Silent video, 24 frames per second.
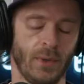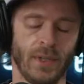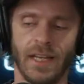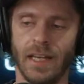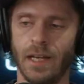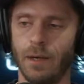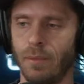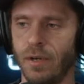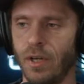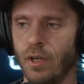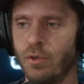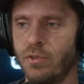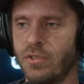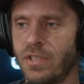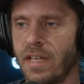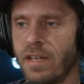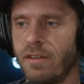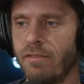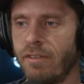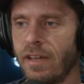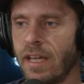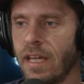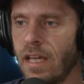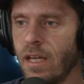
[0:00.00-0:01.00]
We get him a new TV.
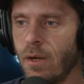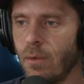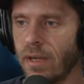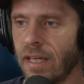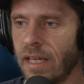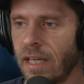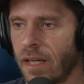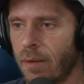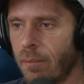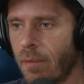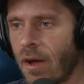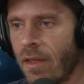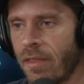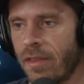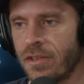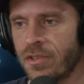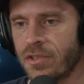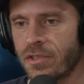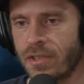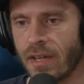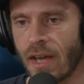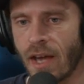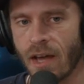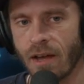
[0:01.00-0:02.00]
Stable. We get him all
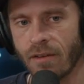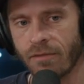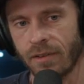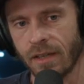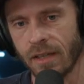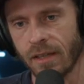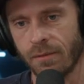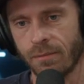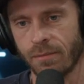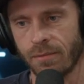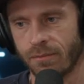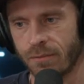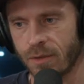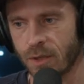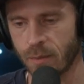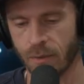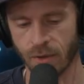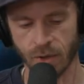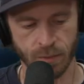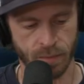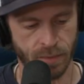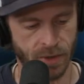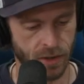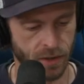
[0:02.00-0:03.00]
this stuff, and he
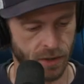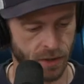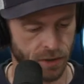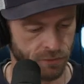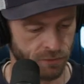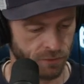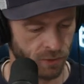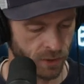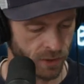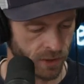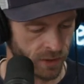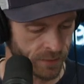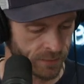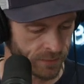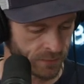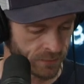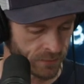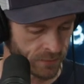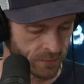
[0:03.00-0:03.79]
spills beer on our floor.